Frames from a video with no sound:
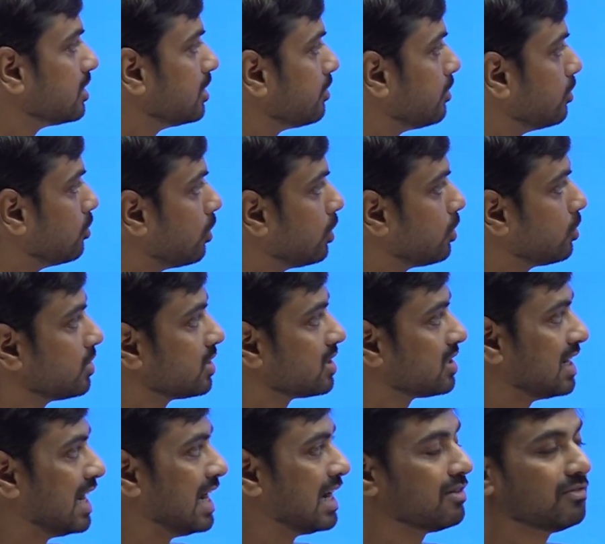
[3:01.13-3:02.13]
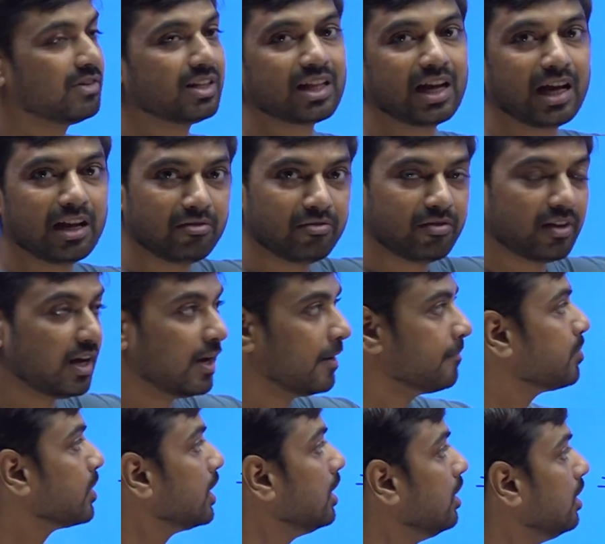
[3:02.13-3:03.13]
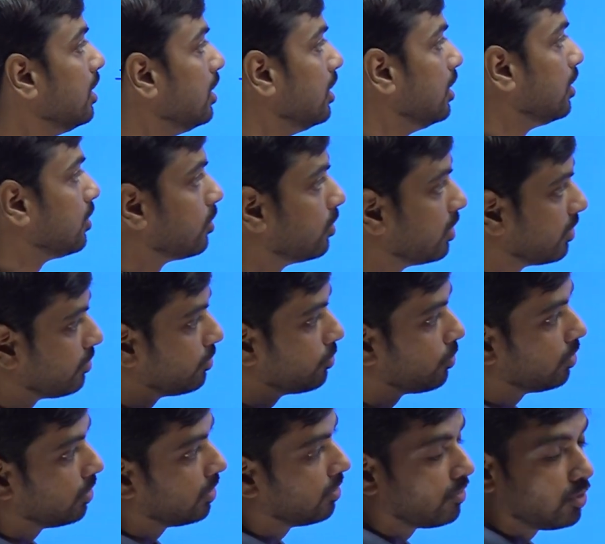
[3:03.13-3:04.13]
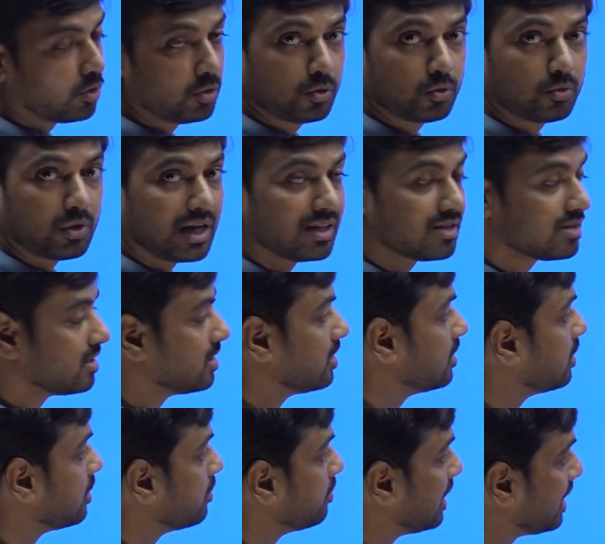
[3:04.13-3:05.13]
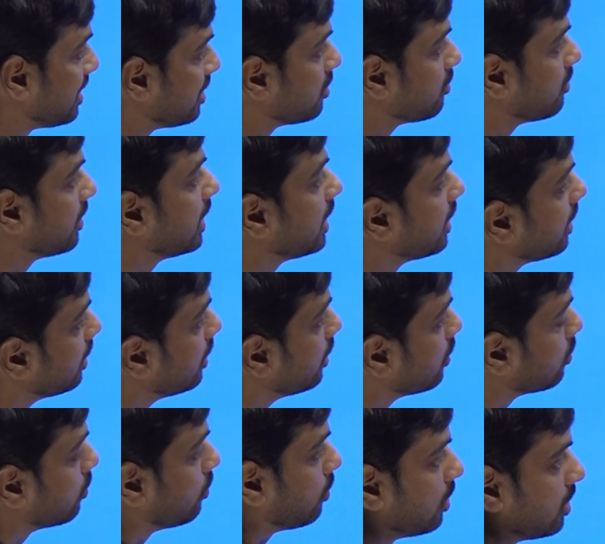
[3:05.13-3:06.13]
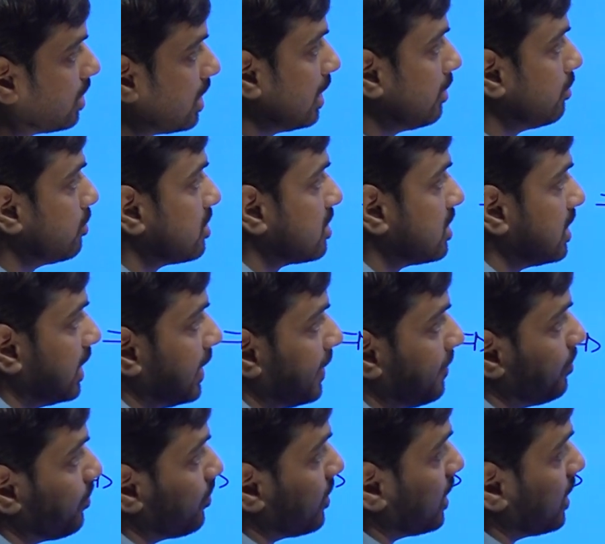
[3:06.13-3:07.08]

If you want to start with alpha, so if you want to answer in a better way, so what I would say,